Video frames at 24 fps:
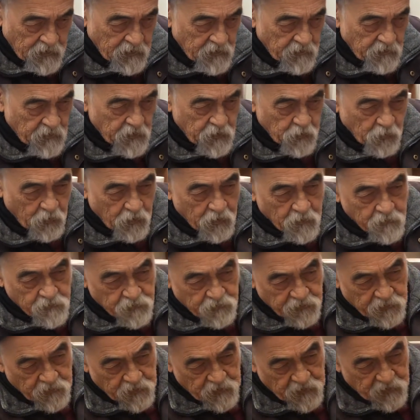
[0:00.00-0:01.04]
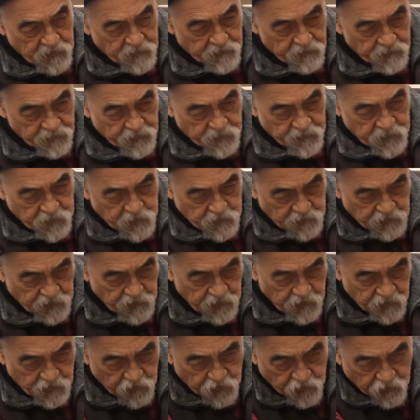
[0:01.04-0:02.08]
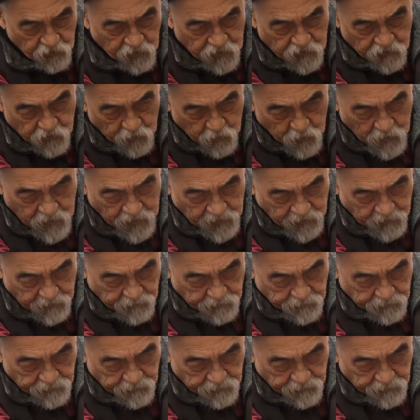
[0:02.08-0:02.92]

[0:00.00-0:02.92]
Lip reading: There you are. You see, straight away